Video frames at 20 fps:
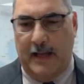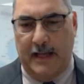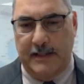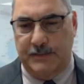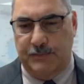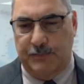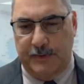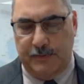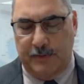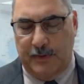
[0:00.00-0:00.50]

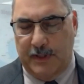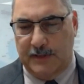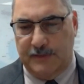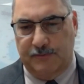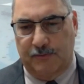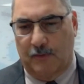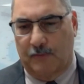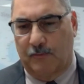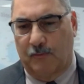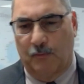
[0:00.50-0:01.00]
as we
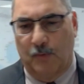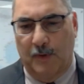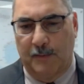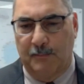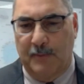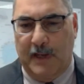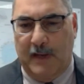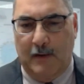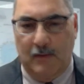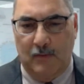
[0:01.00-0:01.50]
transfer from one
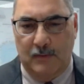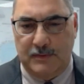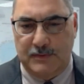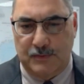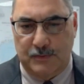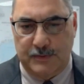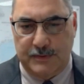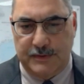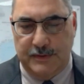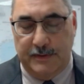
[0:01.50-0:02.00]
power
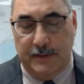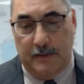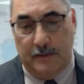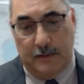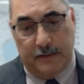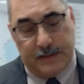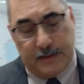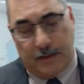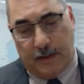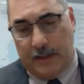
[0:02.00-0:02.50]
source to another.
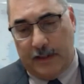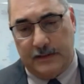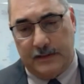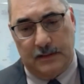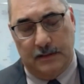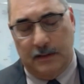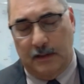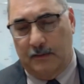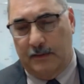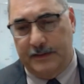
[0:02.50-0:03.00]
That's an
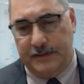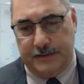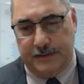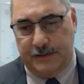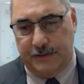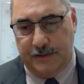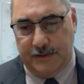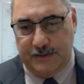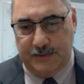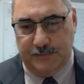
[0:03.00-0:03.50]
excellent
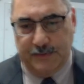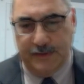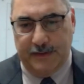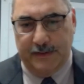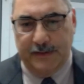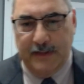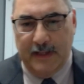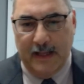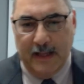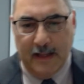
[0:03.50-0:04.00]
question because
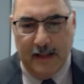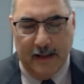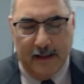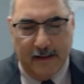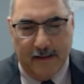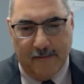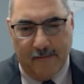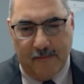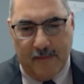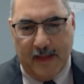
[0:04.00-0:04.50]
we
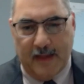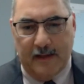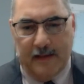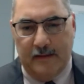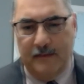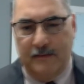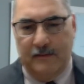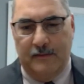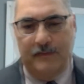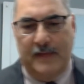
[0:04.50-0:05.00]
that
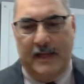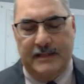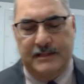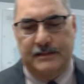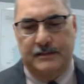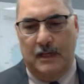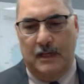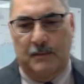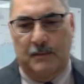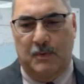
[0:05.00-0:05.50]
that's
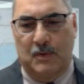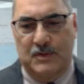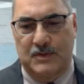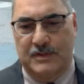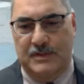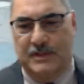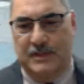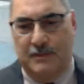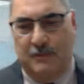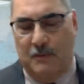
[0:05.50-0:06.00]
a
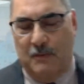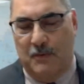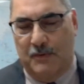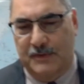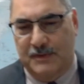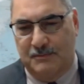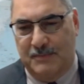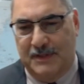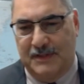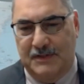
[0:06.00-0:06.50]
person that we want
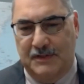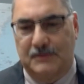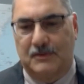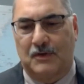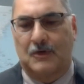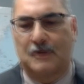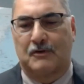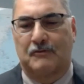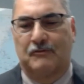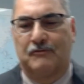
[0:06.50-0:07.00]
to be in the
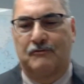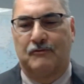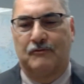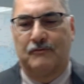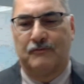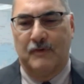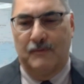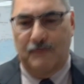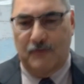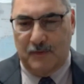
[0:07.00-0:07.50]
dark
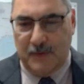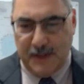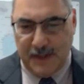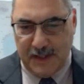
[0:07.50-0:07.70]
for